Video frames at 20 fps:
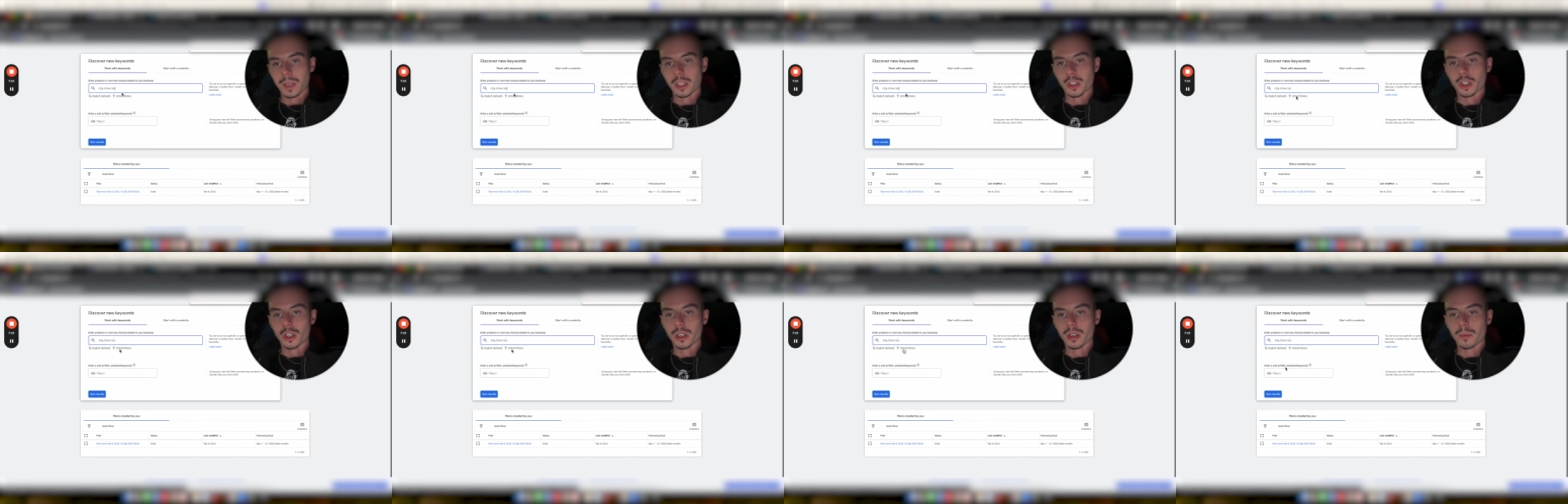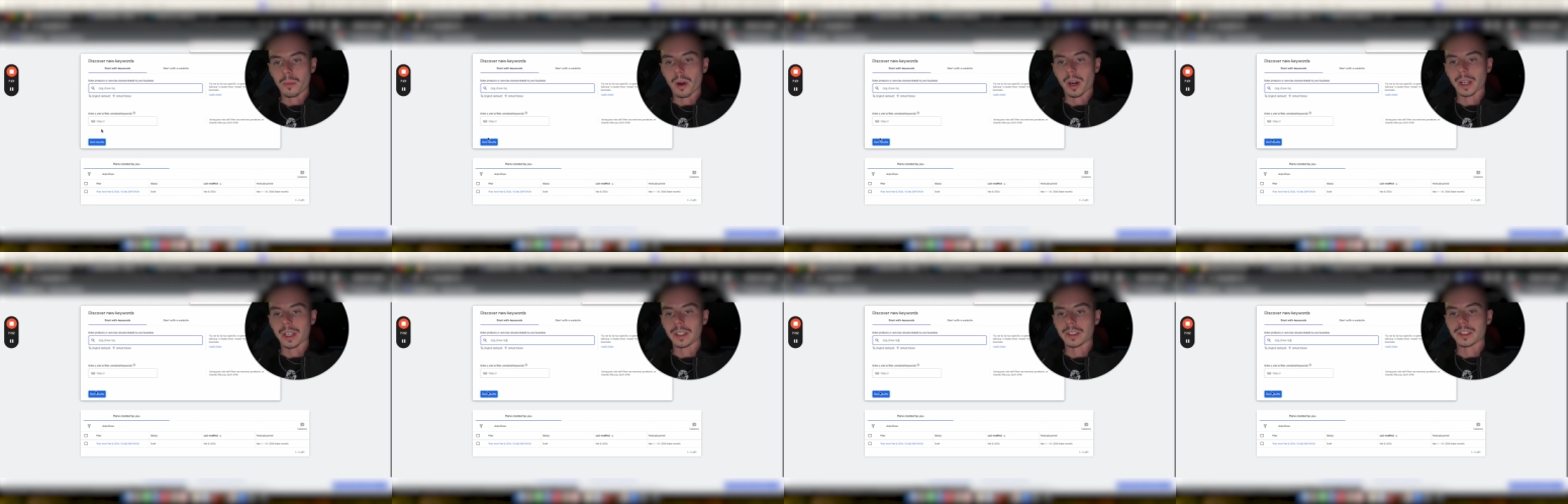sure your
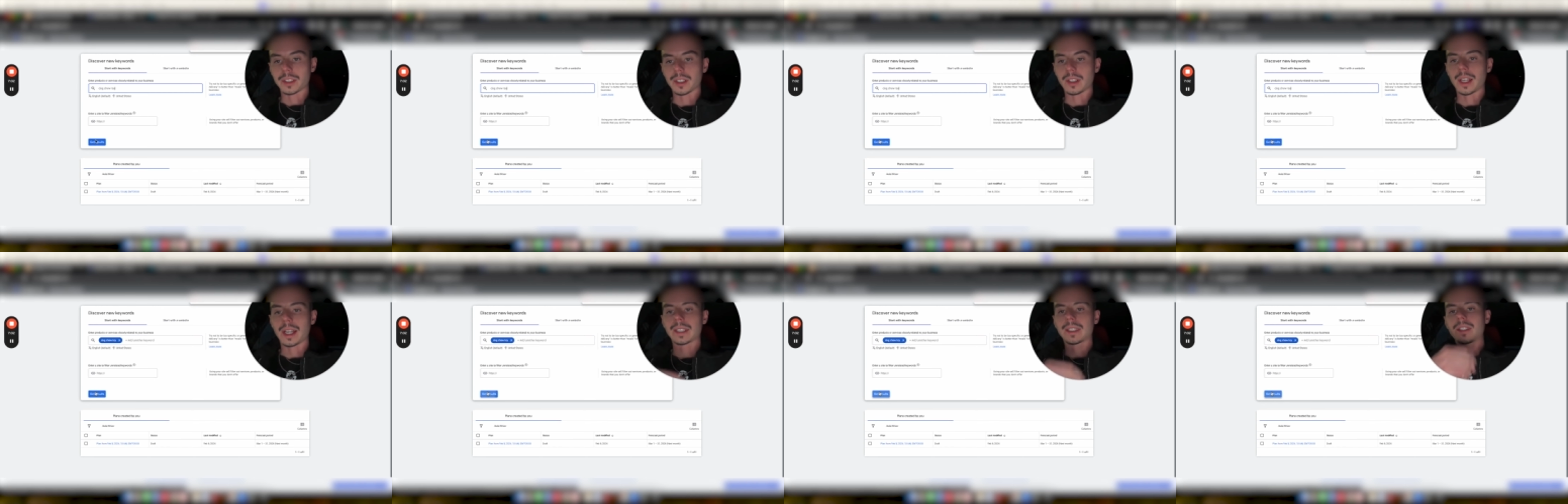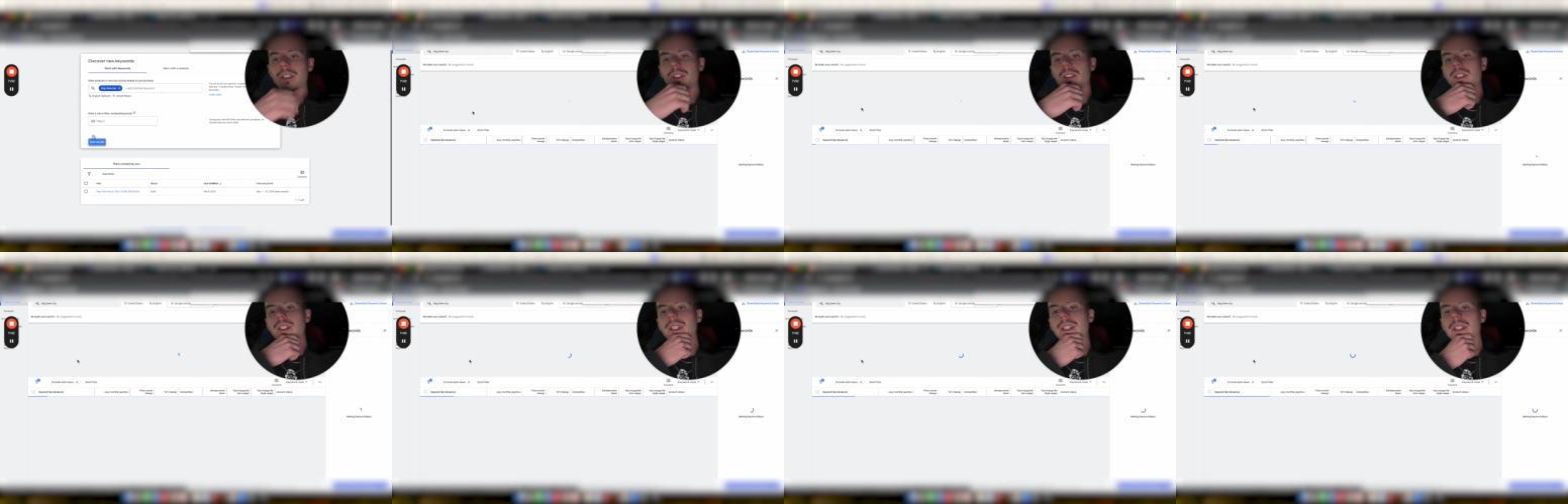market is selected, and
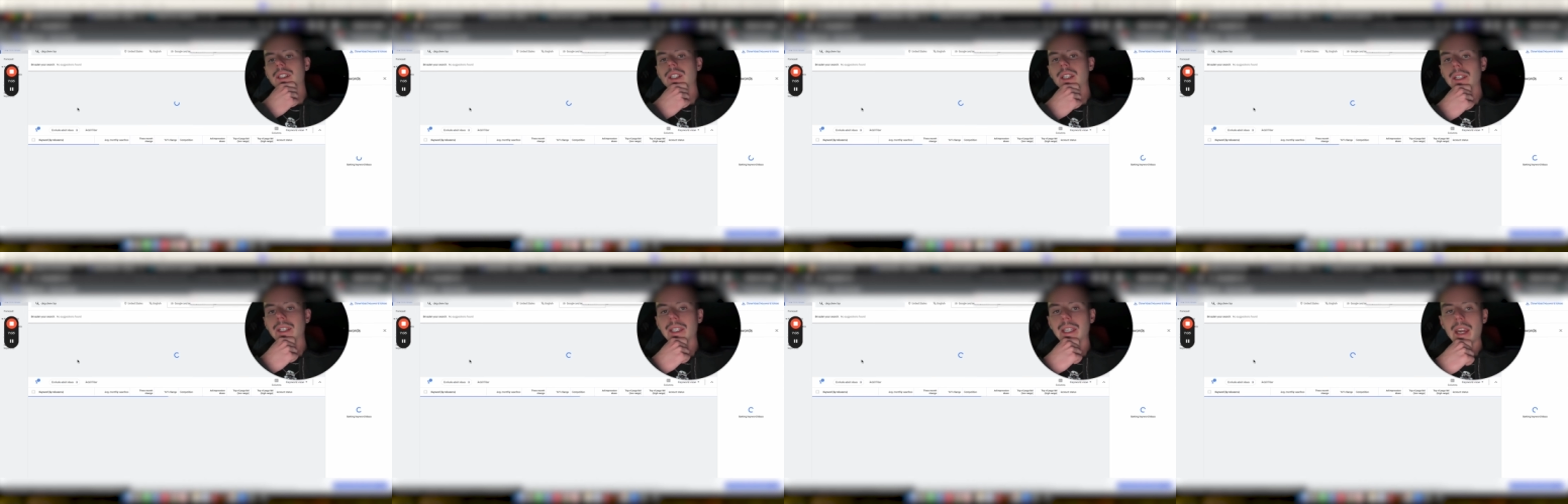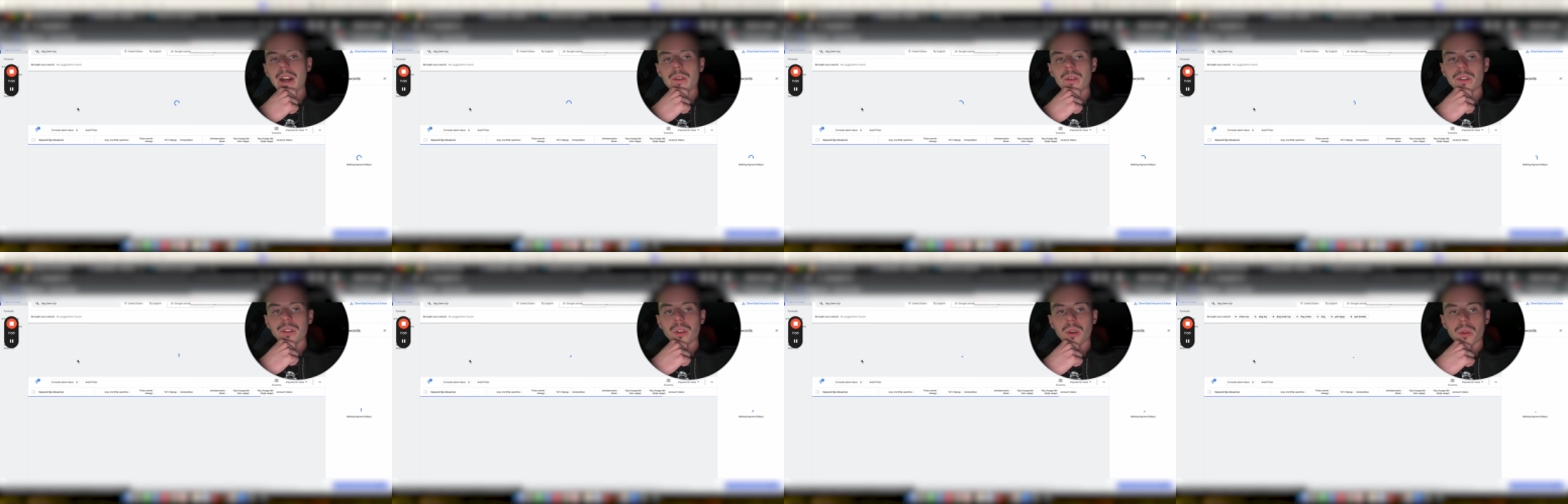you're going to click Get
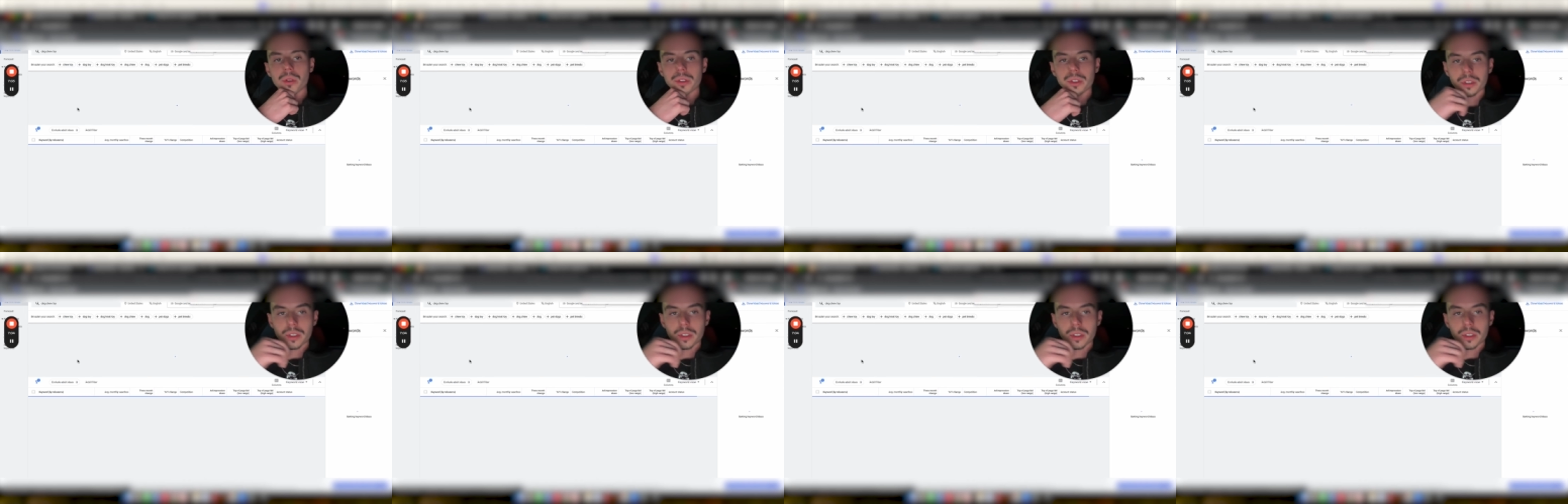Results.